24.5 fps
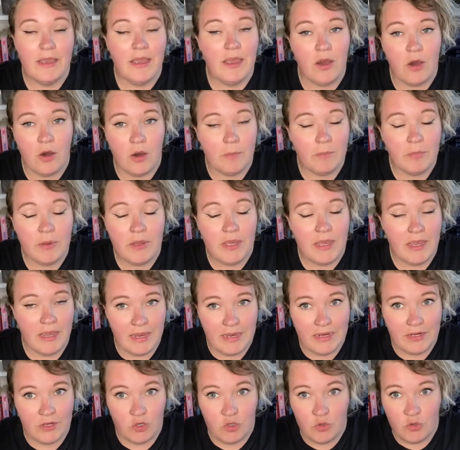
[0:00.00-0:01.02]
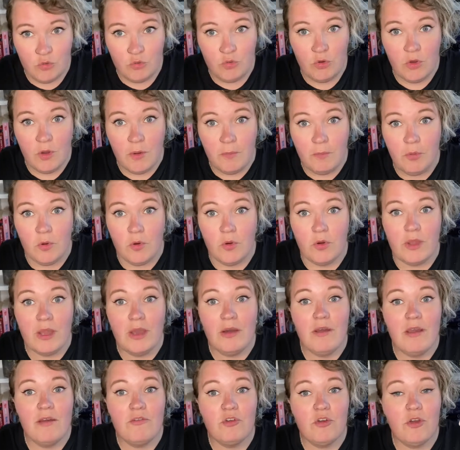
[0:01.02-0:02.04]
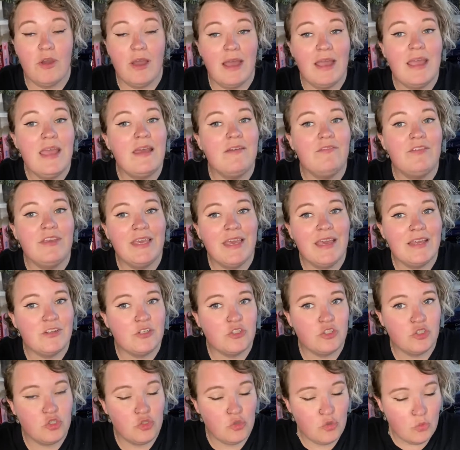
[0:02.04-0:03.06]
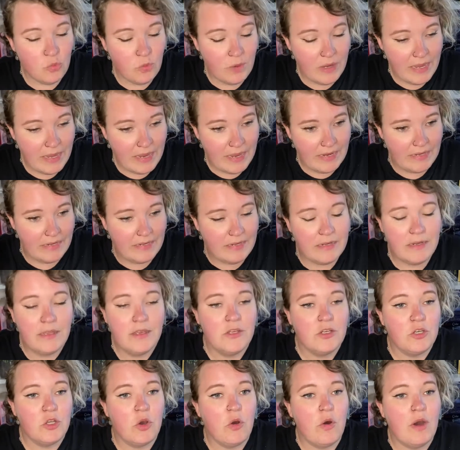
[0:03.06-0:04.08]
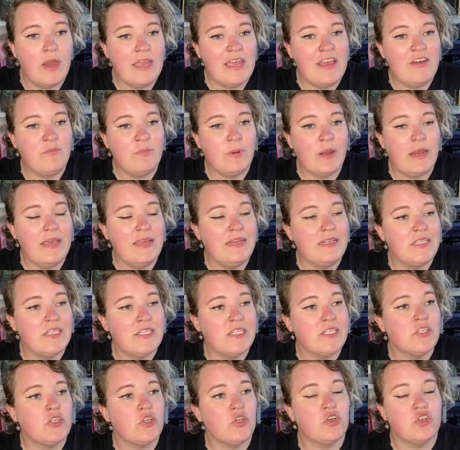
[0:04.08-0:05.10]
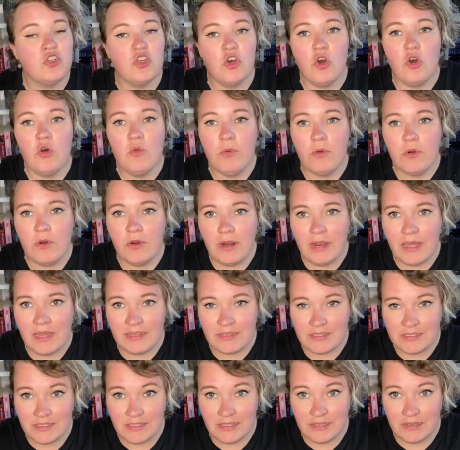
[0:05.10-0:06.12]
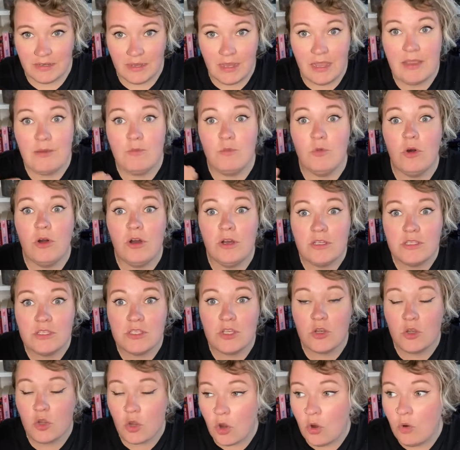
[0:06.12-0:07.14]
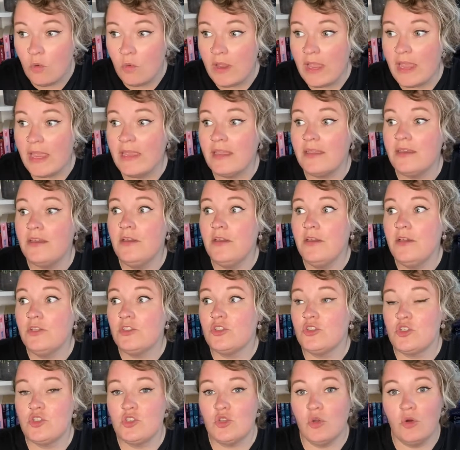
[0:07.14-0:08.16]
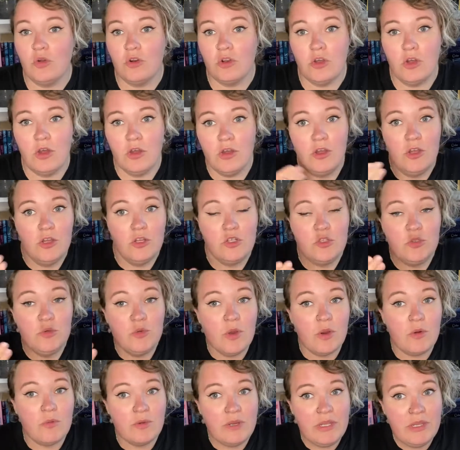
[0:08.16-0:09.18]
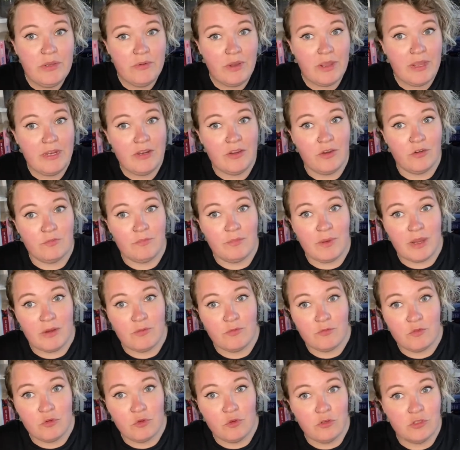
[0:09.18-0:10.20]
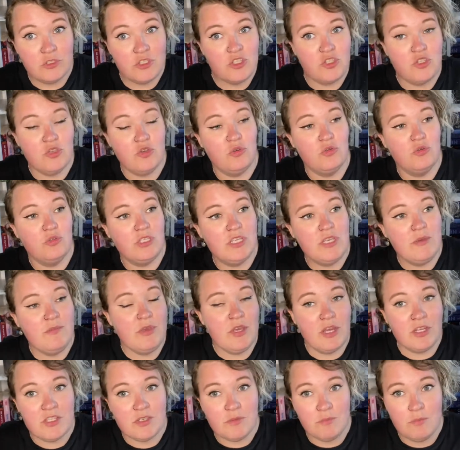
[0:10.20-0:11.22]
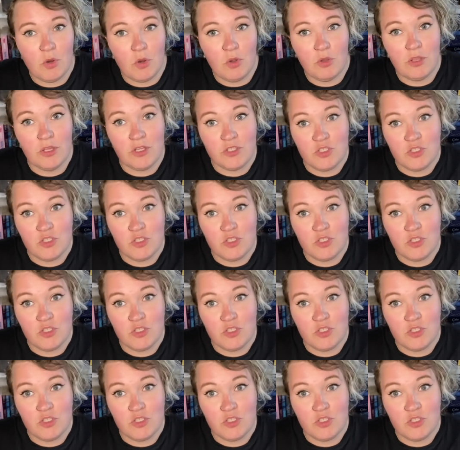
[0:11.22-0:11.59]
up a new book. However, I have yet to win, though I have played since October last year. I was going to sort of do a rewrite of my rules, do TBR Tombola